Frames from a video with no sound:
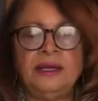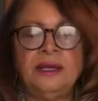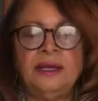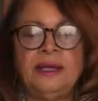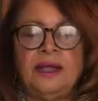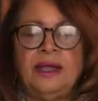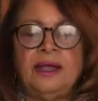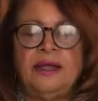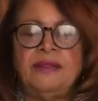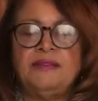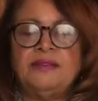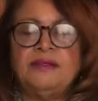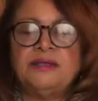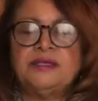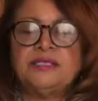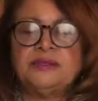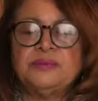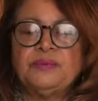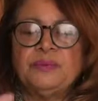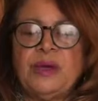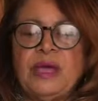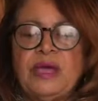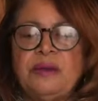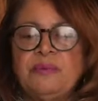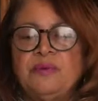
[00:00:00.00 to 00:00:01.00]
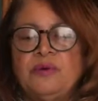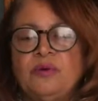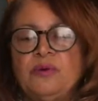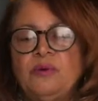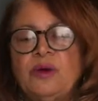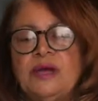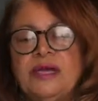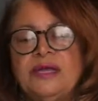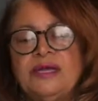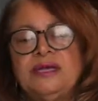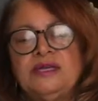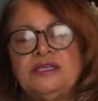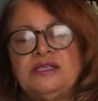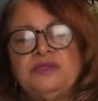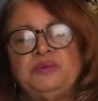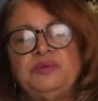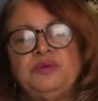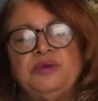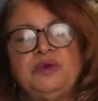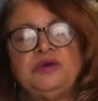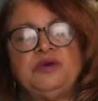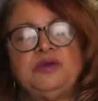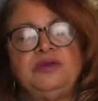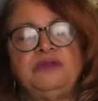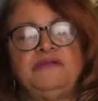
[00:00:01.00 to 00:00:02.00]
And this paperweight is
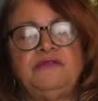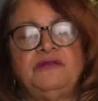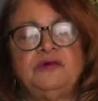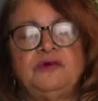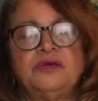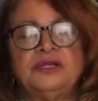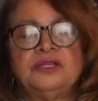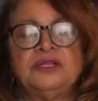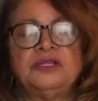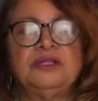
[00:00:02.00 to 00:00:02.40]
beautiful.